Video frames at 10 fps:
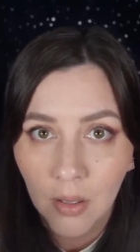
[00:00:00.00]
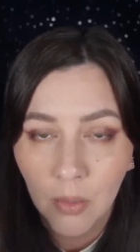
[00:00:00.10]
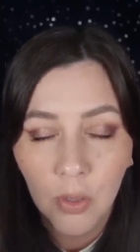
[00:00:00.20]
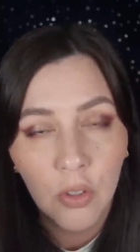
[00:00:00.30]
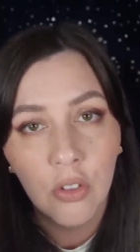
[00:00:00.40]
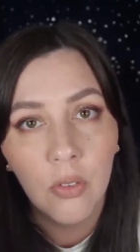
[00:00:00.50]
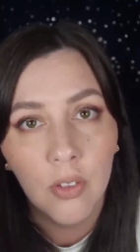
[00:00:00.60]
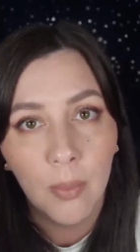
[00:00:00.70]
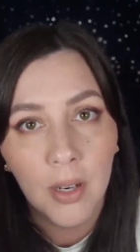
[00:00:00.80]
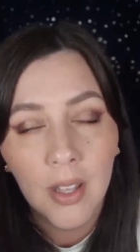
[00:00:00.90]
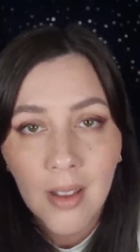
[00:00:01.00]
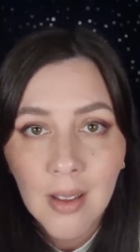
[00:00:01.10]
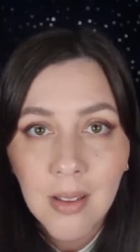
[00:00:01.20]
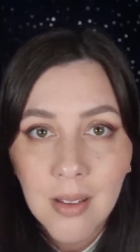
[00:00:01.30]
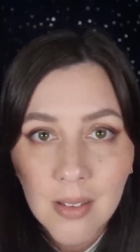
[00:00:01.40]
when you shoot somebody
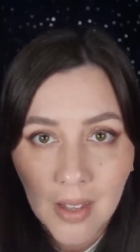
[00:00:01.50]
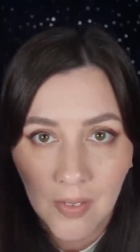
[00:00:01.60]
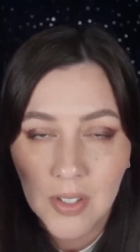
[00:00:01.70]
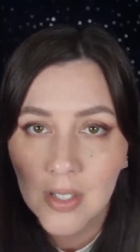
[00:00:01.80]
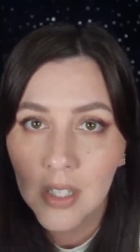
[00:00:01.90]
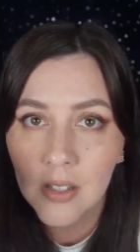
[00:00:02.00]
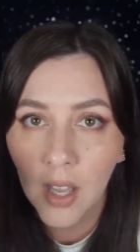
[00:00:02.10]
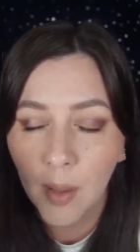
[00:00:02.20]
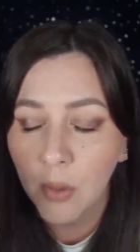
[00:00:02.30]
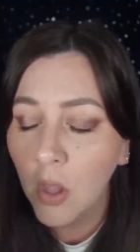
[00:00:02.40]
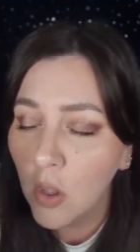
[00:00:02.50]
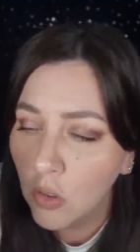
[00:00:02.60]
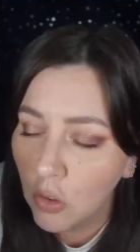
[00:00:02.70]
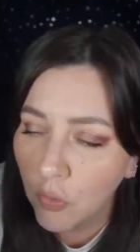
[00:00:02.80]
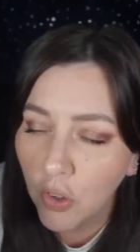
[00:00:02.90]
17 times.
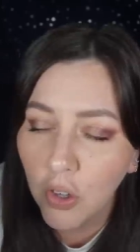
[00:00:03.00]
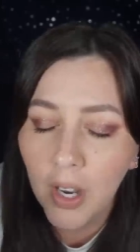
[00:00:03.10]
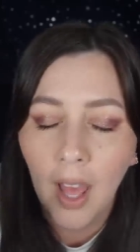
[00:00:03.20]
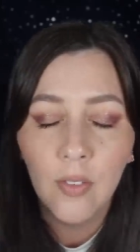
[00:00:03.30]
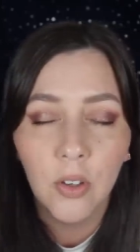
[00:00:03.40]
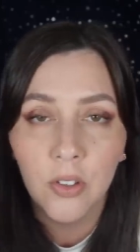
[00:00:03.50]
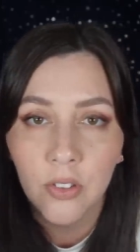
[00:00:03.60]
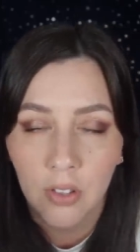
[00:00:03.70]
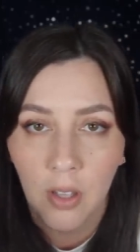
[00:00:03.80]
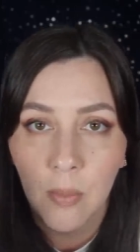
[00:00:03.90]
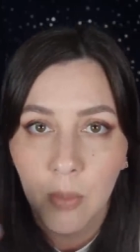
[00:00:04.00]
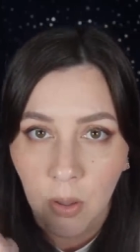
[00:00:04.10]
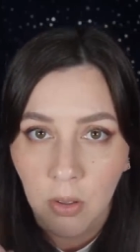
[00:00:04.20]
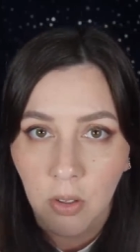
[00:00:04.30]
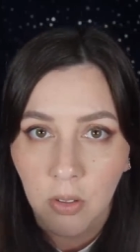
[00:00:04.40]
So for her to have her son
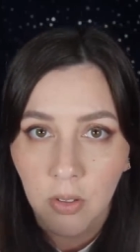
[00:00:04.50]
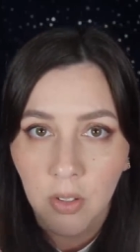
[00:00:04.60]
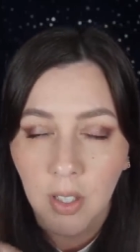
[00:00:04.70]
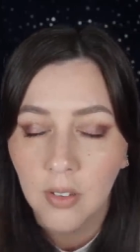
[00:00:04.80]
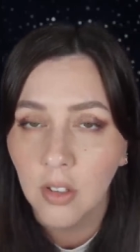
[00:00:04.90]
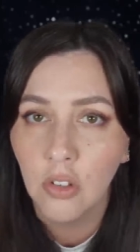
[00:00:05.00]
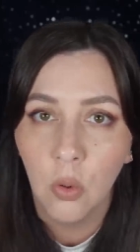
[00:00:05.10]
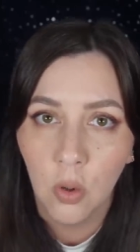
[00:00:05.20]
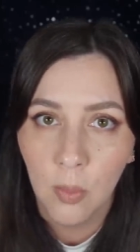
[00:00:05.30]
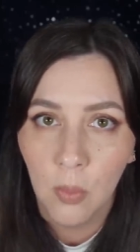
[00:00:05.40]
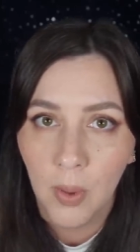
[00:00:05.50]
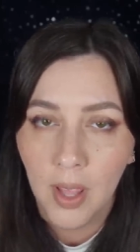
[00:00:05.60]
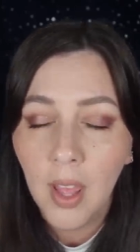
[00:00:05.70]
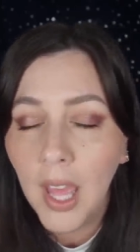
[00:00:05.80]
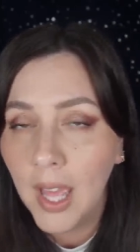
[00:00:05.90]
murdered in such a horrible
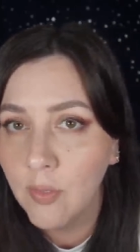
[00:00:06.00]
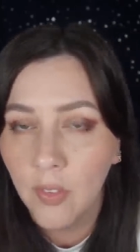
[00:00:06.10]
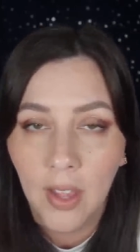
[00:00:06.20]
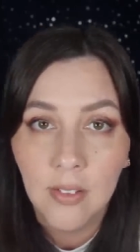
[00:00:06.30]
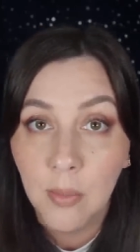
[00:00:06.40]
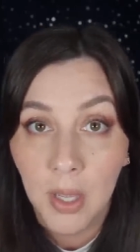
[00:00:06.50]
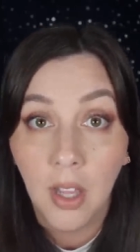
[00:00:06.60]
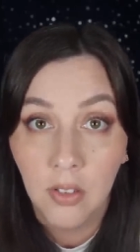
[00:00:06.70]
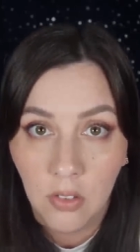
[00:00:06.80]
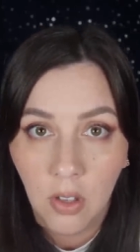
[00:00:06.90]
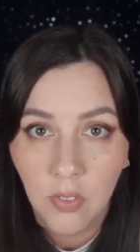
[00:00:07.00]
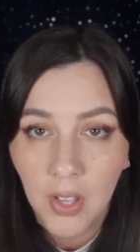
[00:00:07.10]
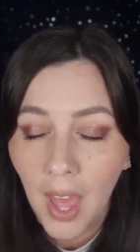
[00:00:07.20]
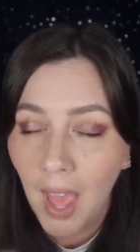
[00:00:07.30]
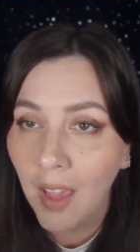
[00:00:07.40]
way, and for that to be unsolved,
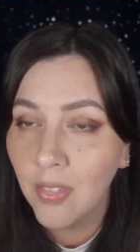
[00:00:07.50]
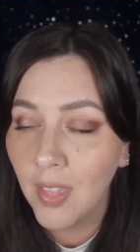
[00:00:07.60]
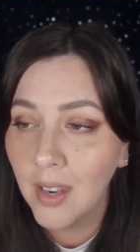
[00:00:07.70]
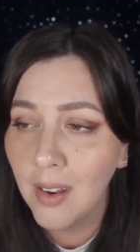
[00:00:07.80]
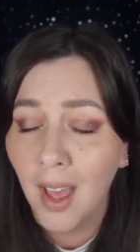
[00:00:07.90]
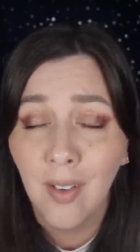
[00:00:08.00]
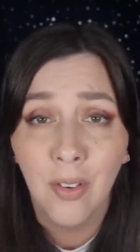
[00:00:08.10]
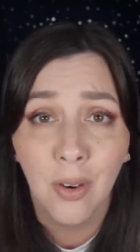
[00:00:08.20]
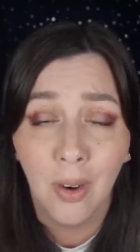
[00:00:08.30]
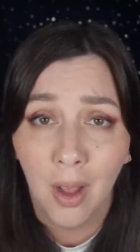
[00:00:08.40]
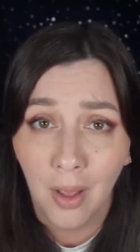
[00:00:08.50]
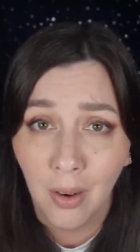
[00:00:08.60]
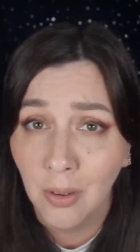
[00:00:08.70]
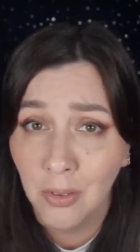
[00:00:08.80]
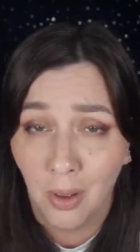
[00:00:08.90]
and then to have
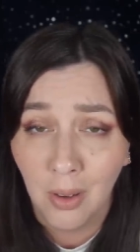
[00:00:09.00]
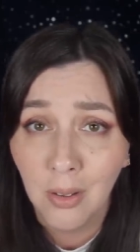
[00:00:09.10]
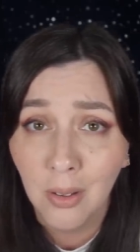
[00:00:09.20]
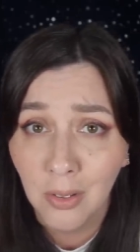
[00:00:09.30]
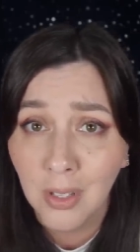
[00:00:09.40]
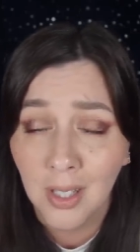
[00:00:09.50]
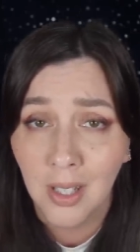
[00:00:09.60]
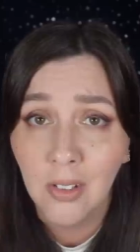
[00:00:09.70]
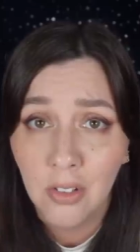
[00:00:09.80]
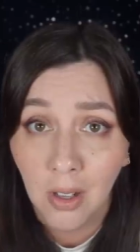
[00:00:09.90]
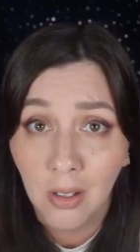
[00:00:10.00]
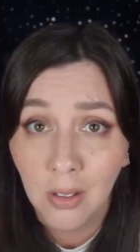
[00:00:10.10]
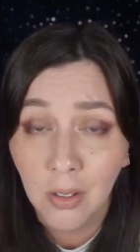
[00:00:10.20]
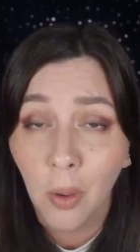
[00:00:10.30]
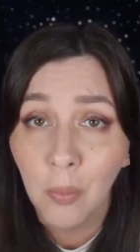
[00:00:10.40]
her daughter, her teenage
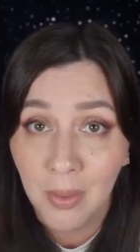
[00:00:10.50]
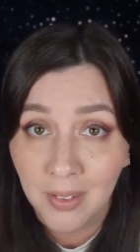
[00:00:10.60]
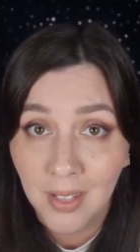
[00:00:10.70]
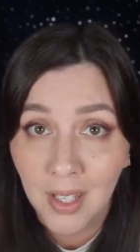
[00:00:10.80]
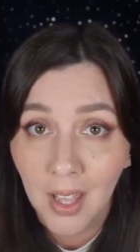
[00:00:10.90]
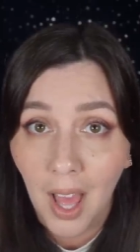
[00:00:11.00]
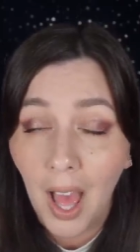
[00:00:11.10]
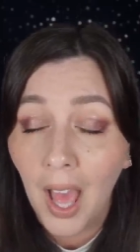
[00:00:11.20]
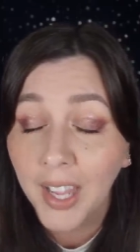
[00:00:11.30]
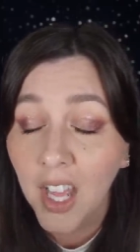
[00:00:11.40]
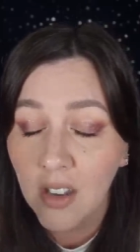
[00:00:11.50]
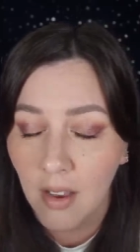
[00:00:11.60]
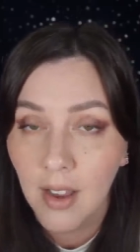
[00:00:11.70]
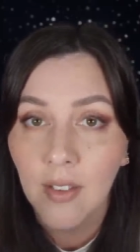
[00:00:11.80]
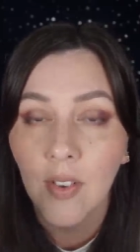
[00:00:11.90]
daughter, go missing, I
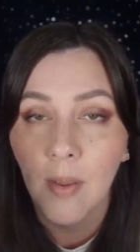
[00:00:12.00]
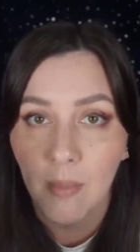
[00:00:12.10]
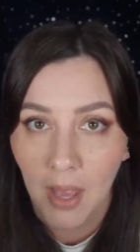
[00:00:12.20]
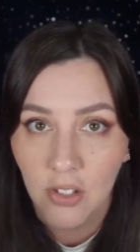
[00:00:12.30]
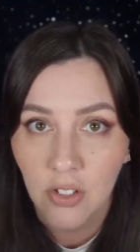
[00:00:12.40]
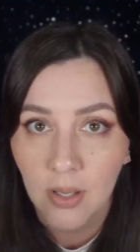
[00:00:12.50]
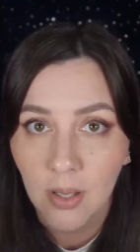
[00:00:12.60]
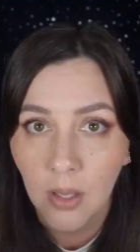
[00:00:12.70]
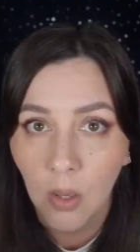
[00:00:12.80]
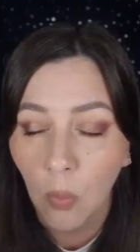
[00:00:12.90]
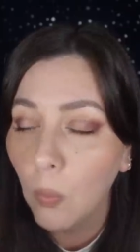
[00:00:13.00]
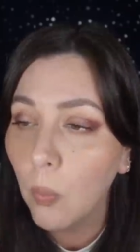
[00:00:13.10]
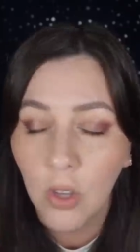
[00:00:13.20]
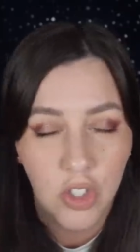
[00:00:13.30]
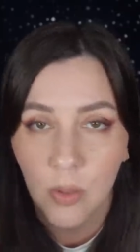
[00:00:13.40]
cannot even imagine
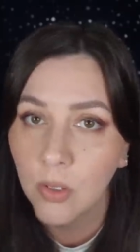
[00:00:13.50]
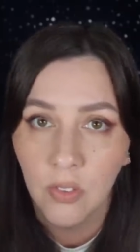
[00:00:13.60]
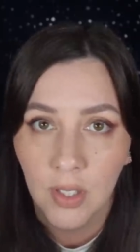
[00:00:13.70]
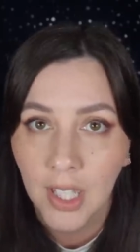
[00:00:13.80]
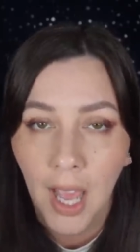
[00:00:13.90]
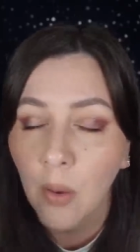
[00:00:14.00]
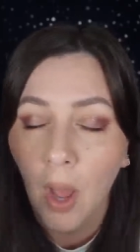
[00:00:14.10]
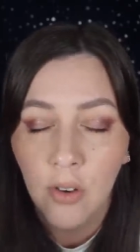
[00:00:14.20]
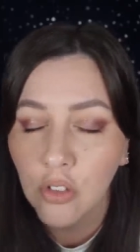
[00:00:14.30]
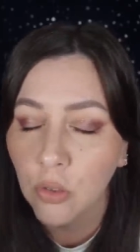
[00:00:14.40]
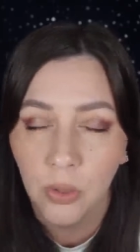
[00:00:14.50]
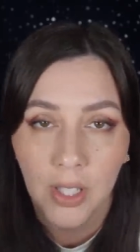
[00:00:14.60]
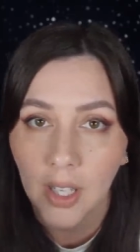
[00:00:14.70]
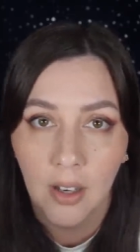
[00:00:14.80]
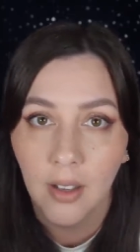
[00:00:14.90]
what she was feeling. I truly
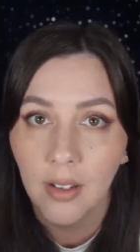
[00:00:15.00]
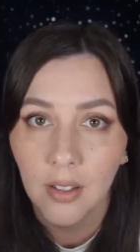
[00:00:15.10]
cannot.